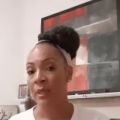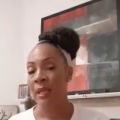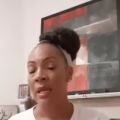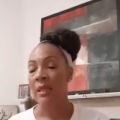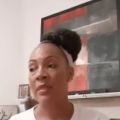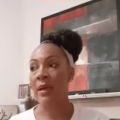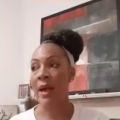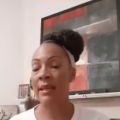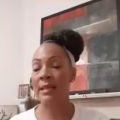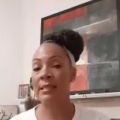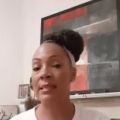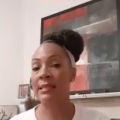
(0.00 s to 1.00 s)
That
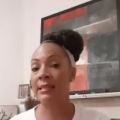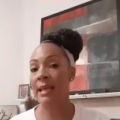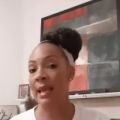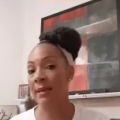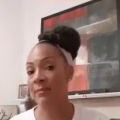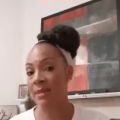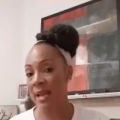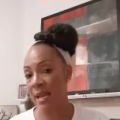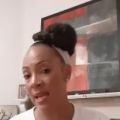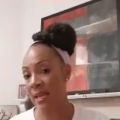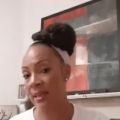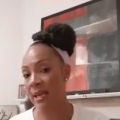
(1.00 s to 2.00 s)
is the same
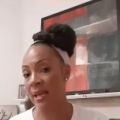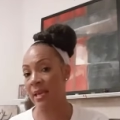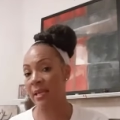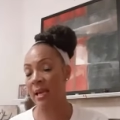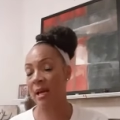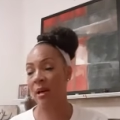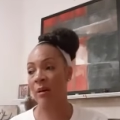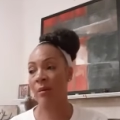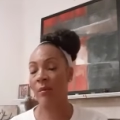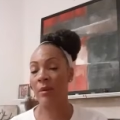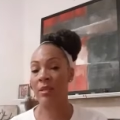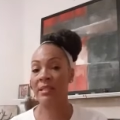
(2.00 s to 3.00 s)
day that um,
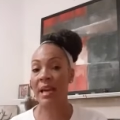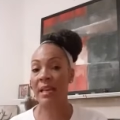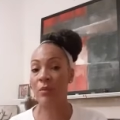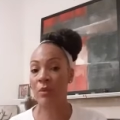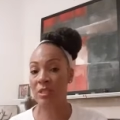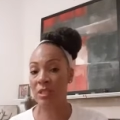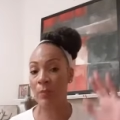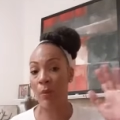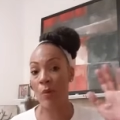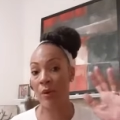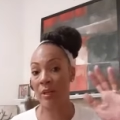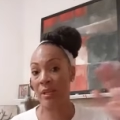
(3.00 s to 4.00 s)
Asani was
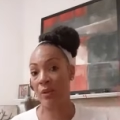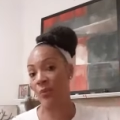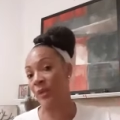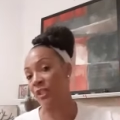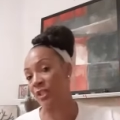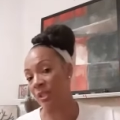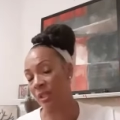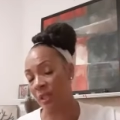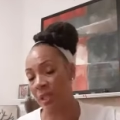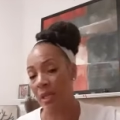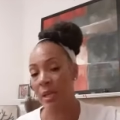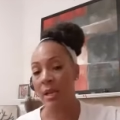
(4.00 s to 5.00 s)
deported originally.
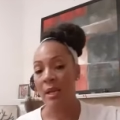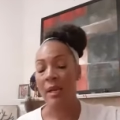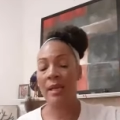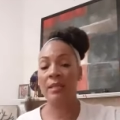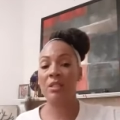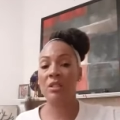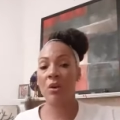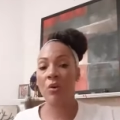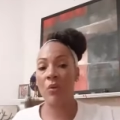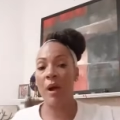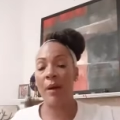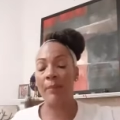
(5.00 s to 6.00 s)
And so
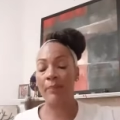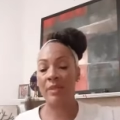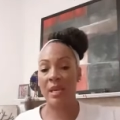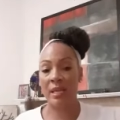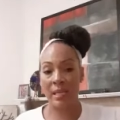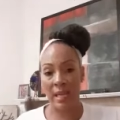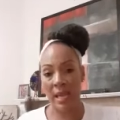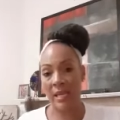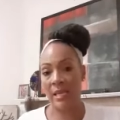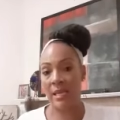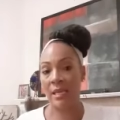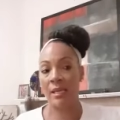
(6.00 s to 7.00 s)
I'm
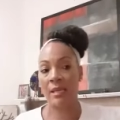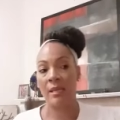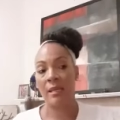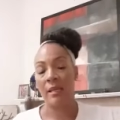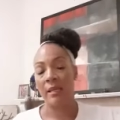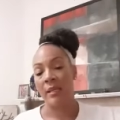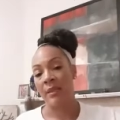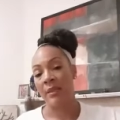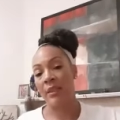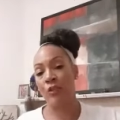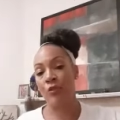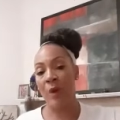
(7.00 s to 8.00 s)
dedicating the
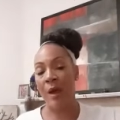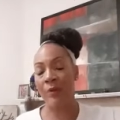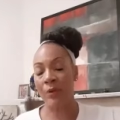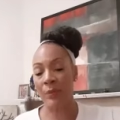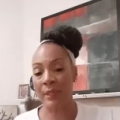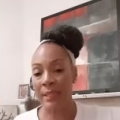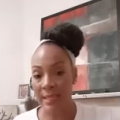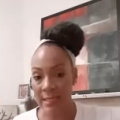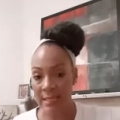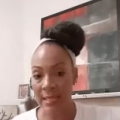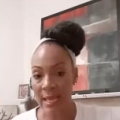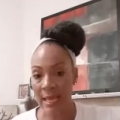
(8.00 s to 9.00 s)
drop the release
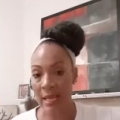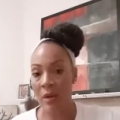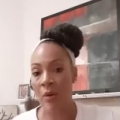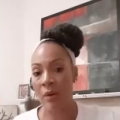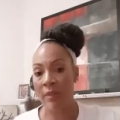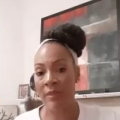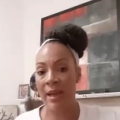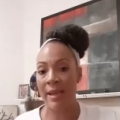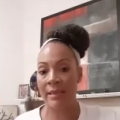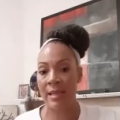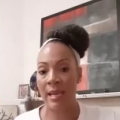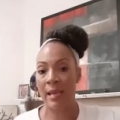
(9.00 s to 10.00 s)
day on that
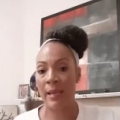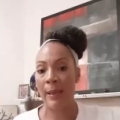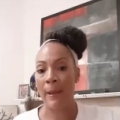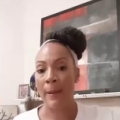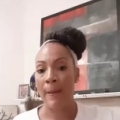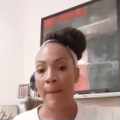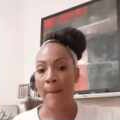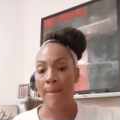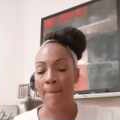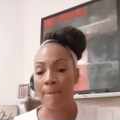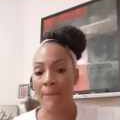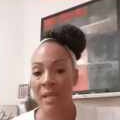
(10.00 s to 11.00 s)
day
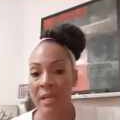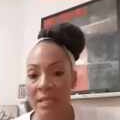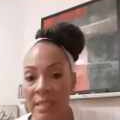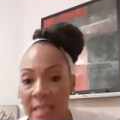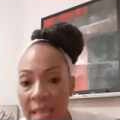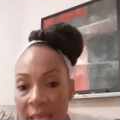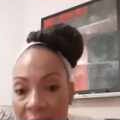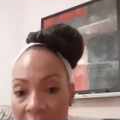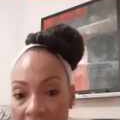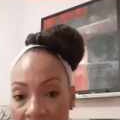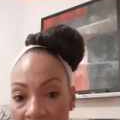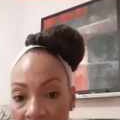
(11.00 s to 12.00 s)
because that
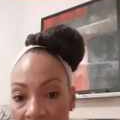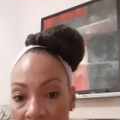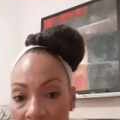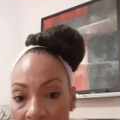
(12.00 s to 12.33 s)
is